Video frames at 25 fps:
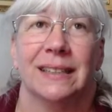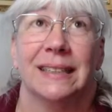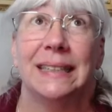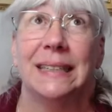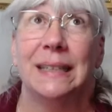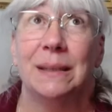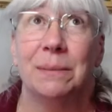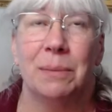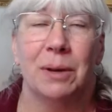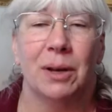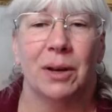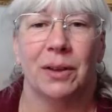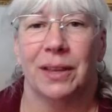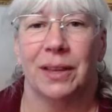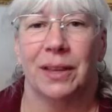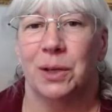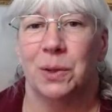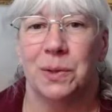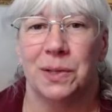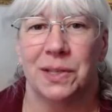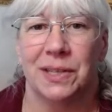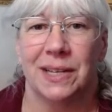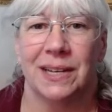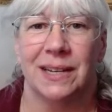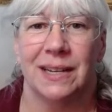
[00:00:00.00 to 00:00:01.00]
email that
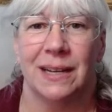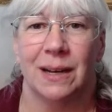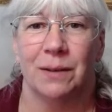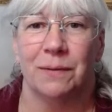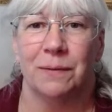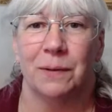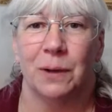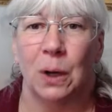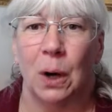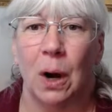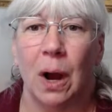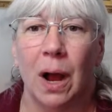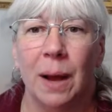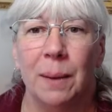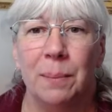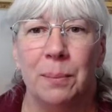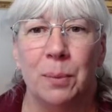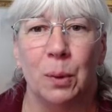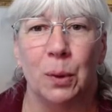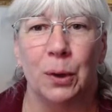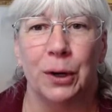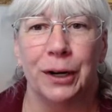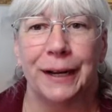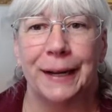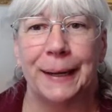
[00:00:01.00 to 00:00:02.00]
you send out for your
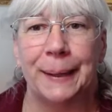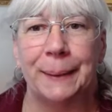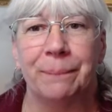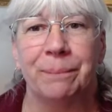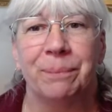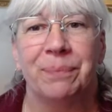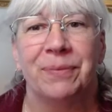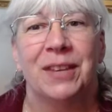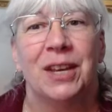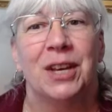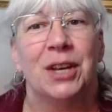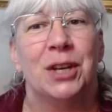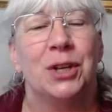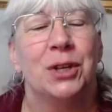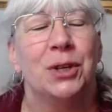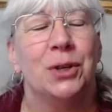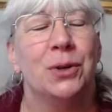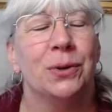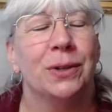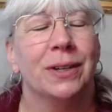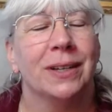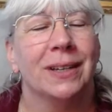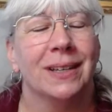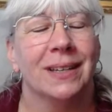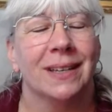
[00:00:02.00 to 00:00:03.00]
onboarding,
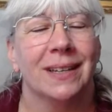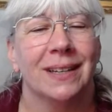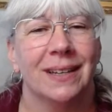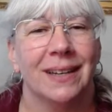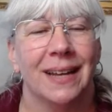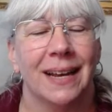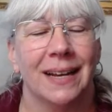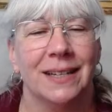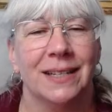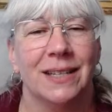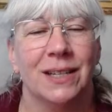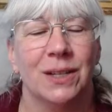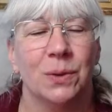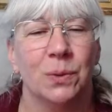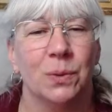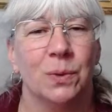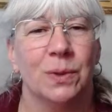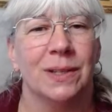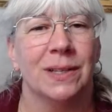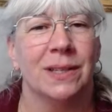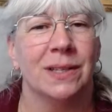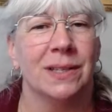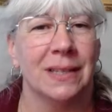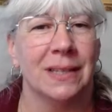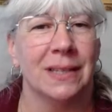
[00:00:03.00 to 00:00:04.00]
you can connect it
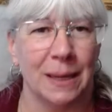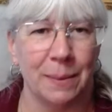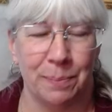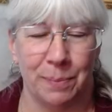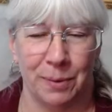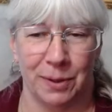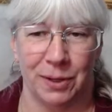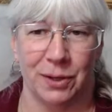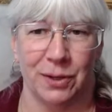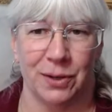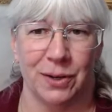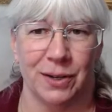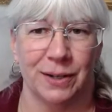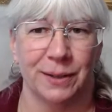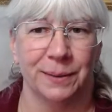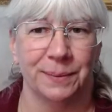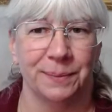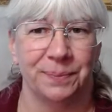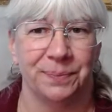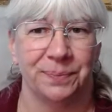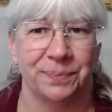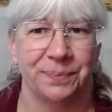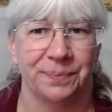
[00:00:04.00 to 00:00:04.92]
with Zapier